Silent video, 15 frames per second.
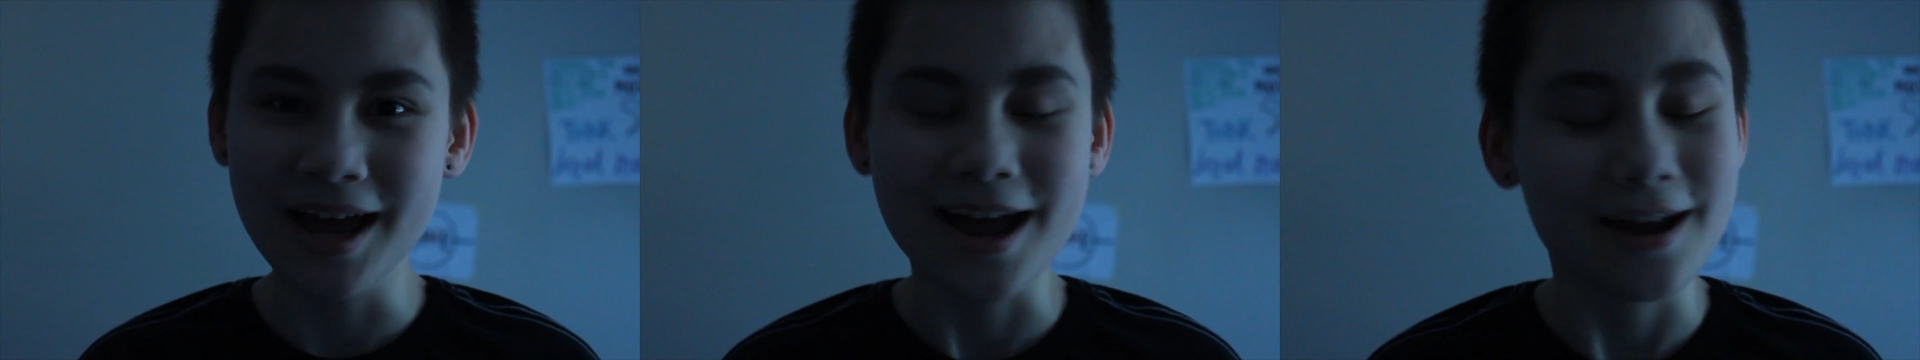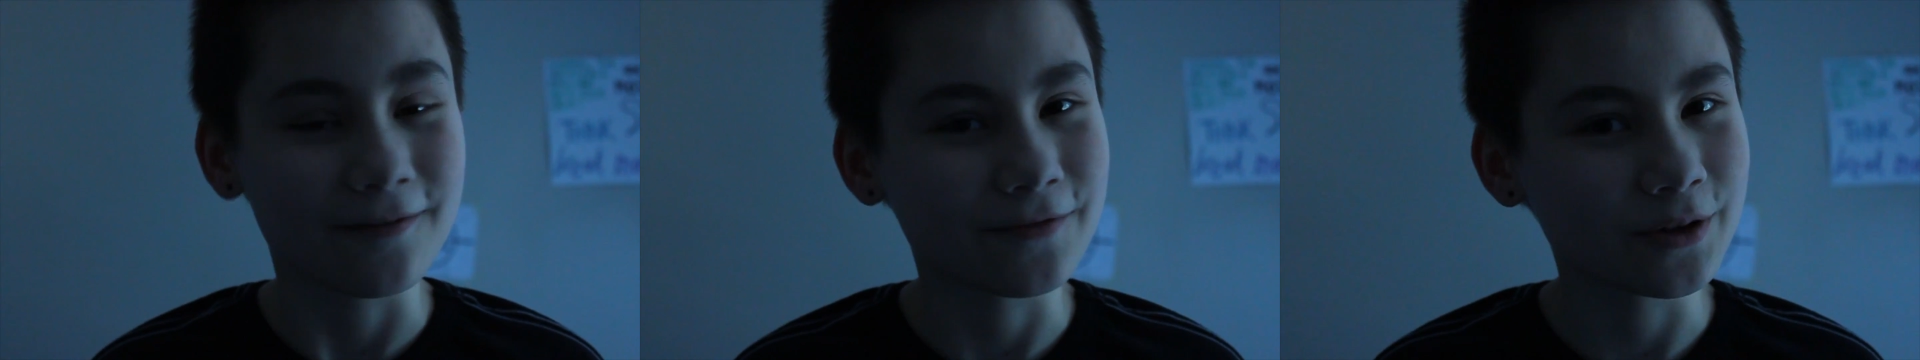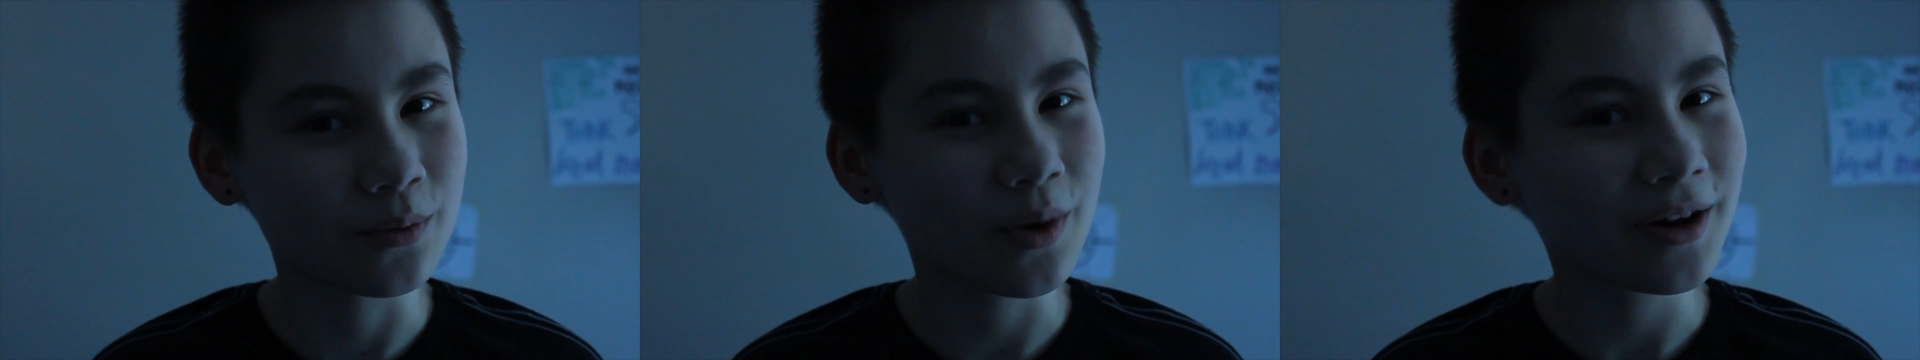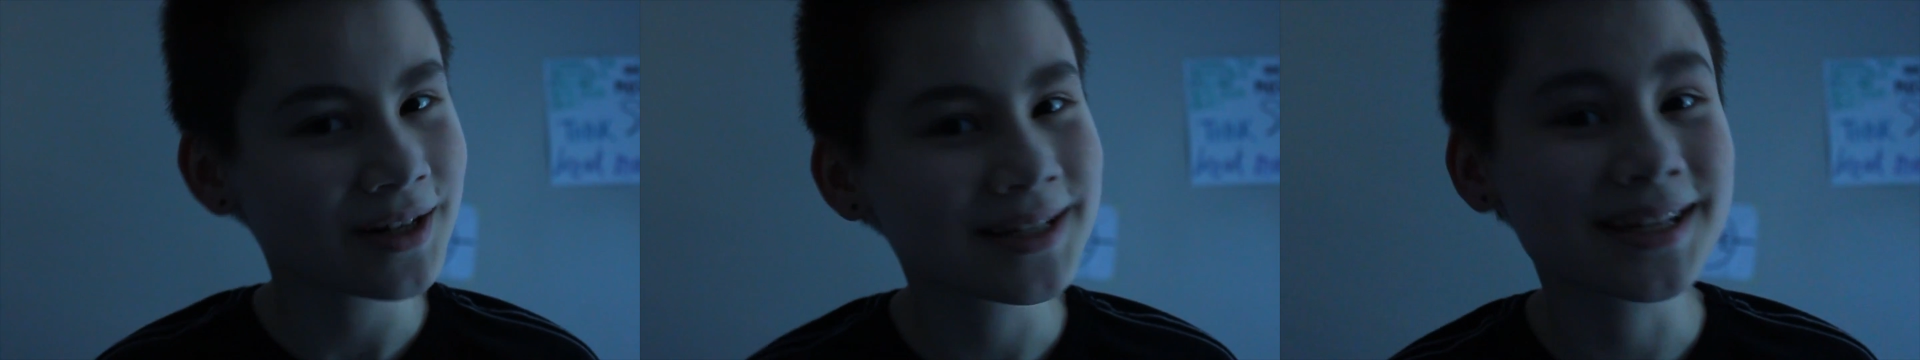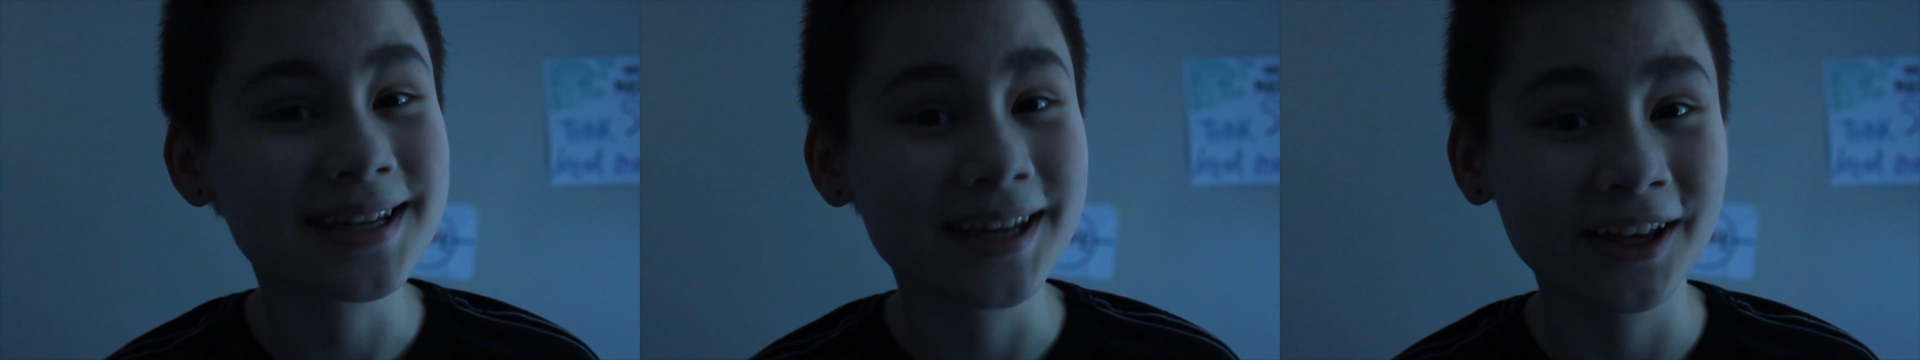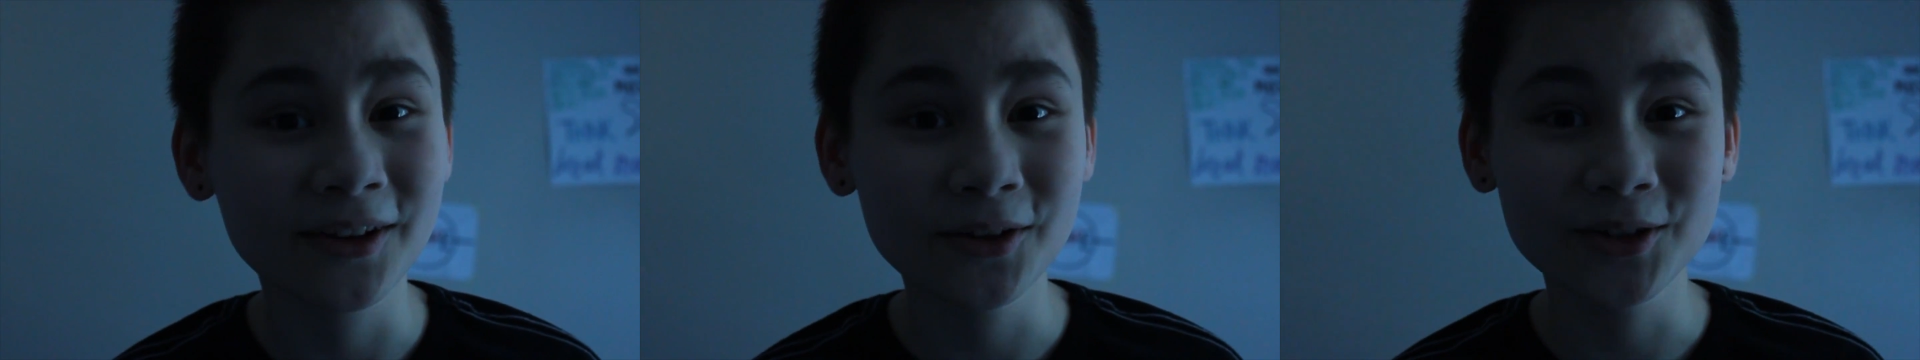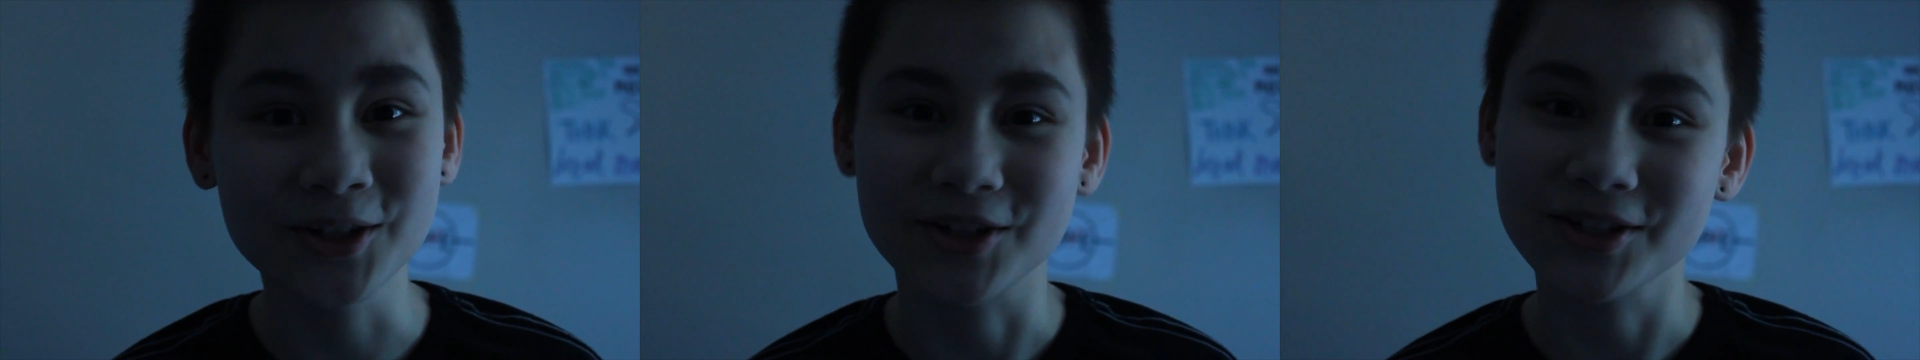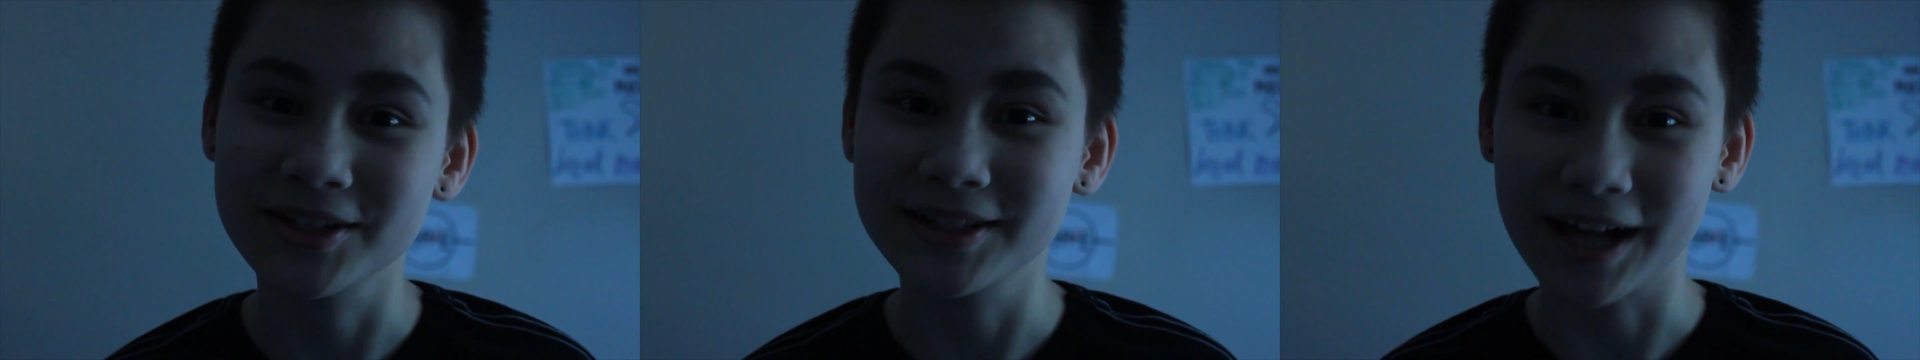if you want to kill
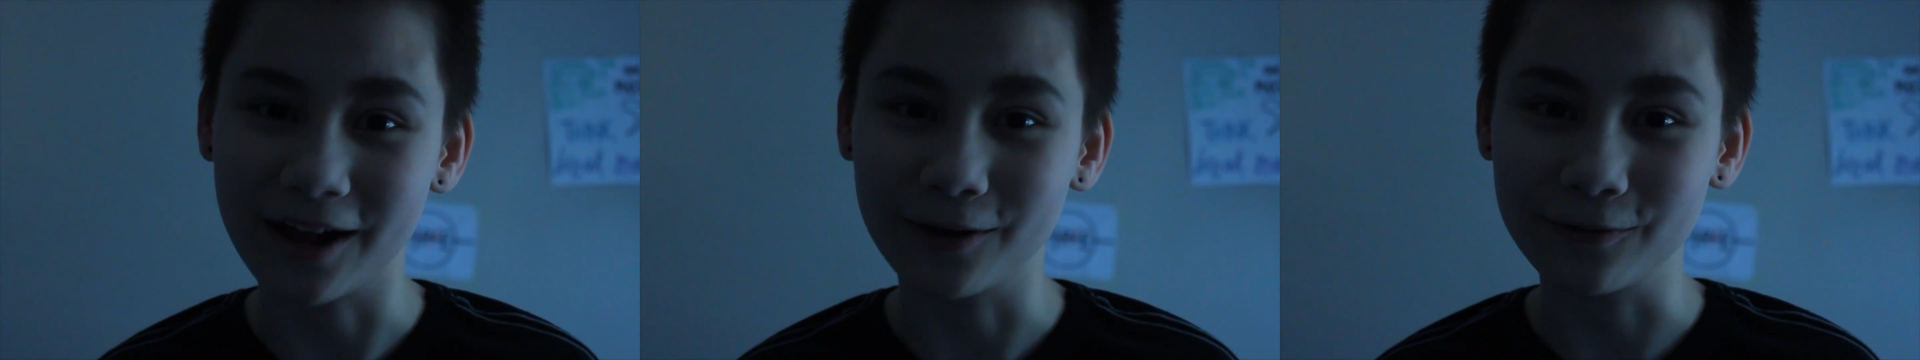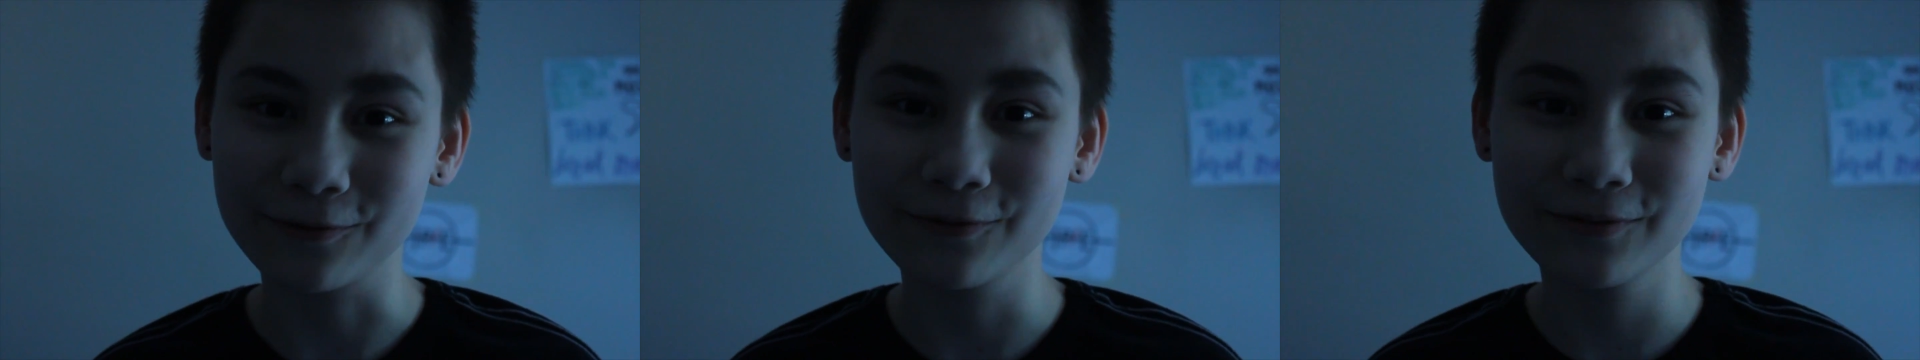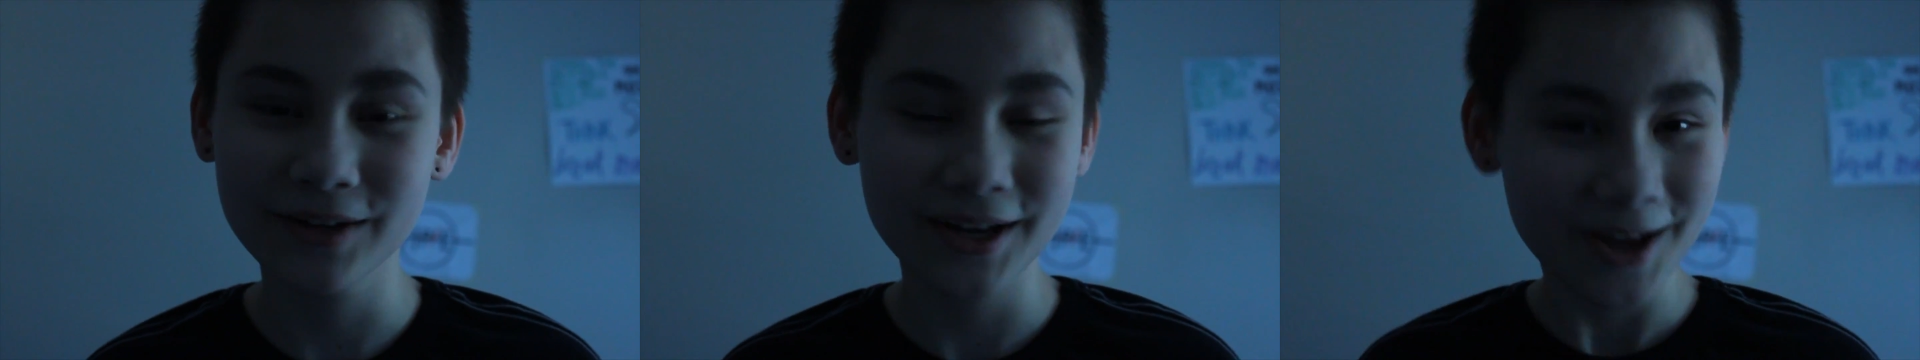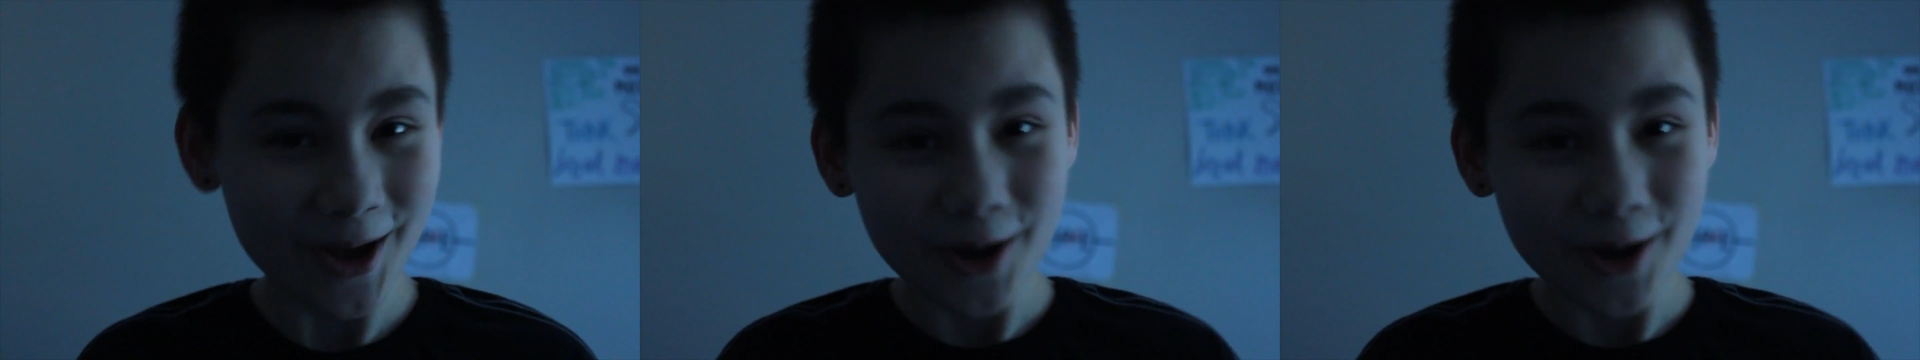yourself,